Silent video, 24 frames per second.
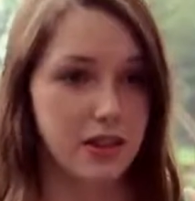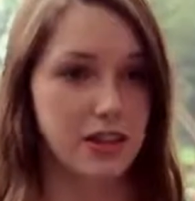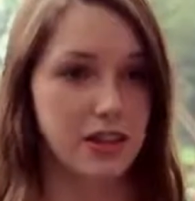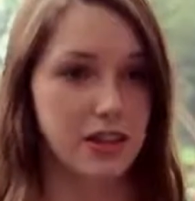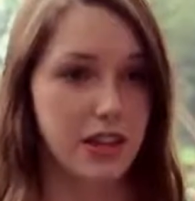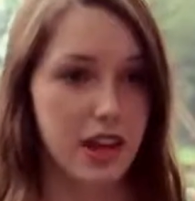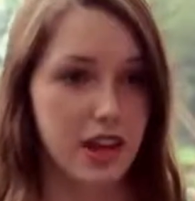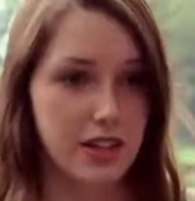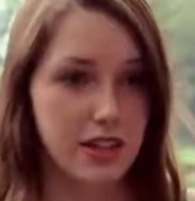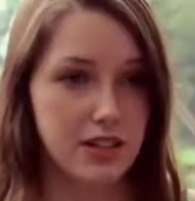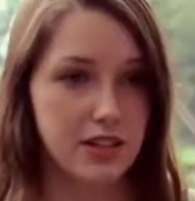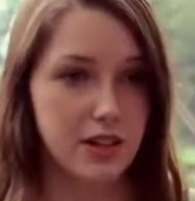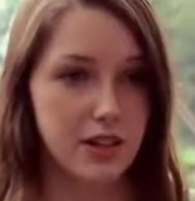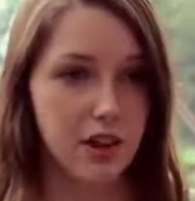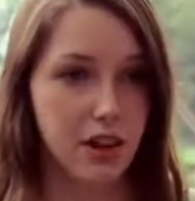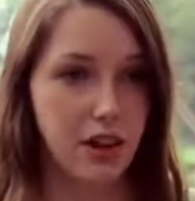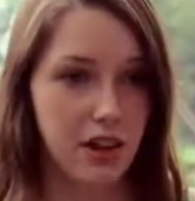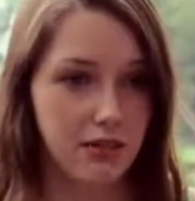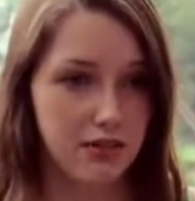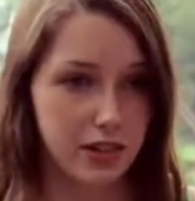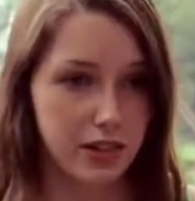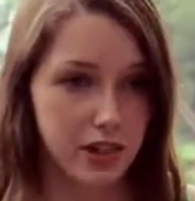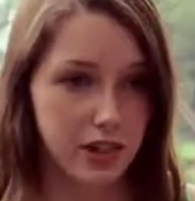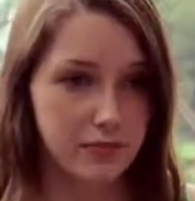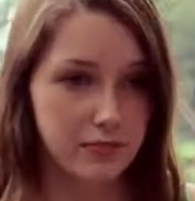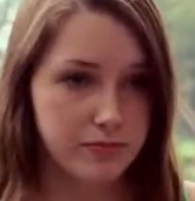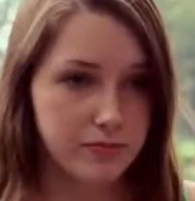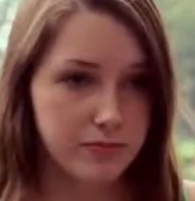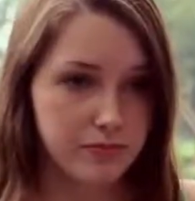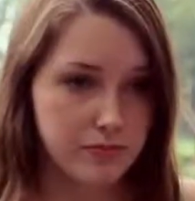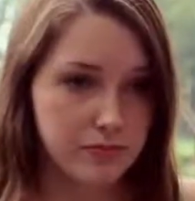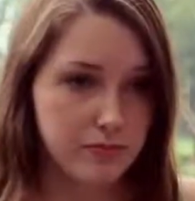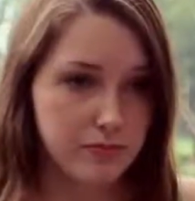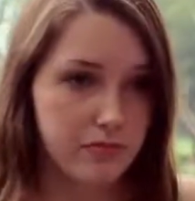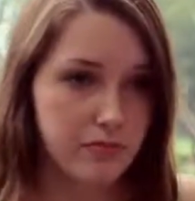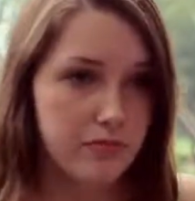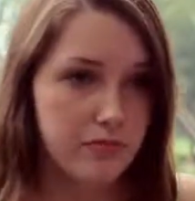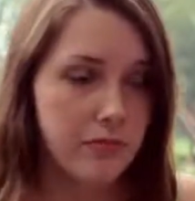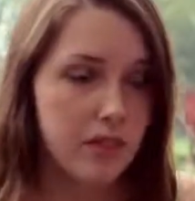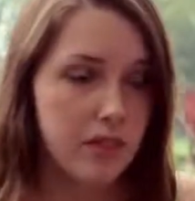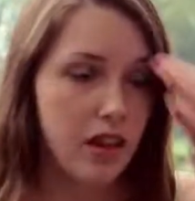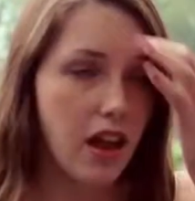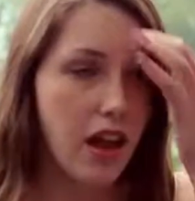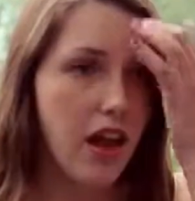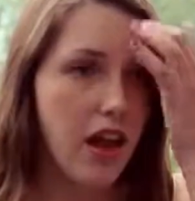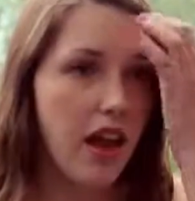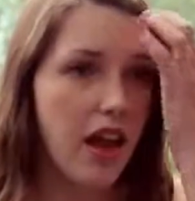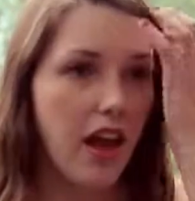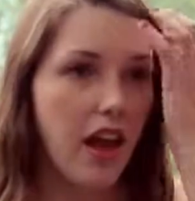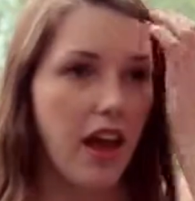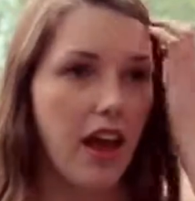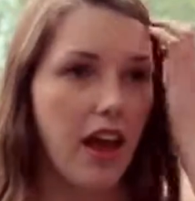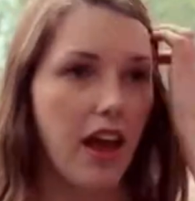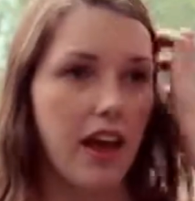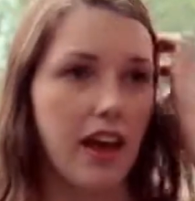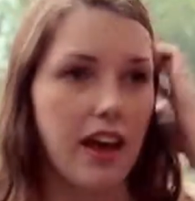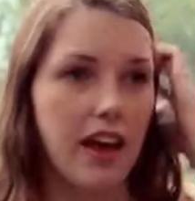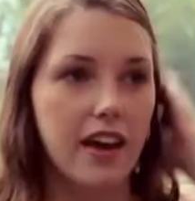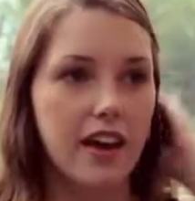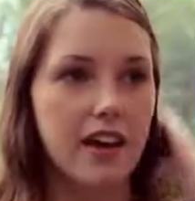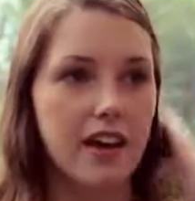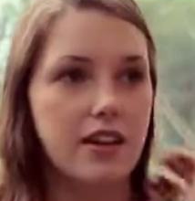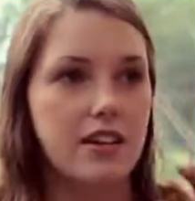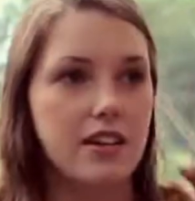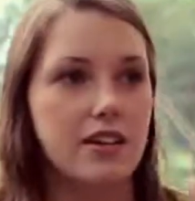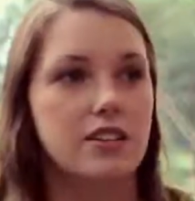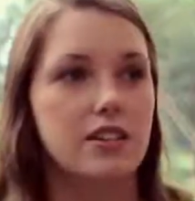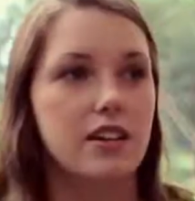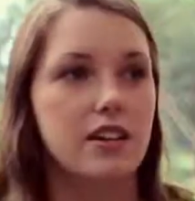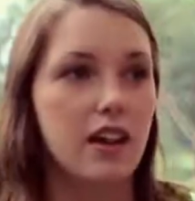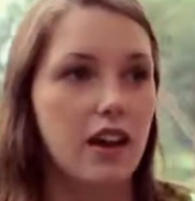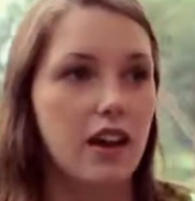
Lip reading: has to offer. And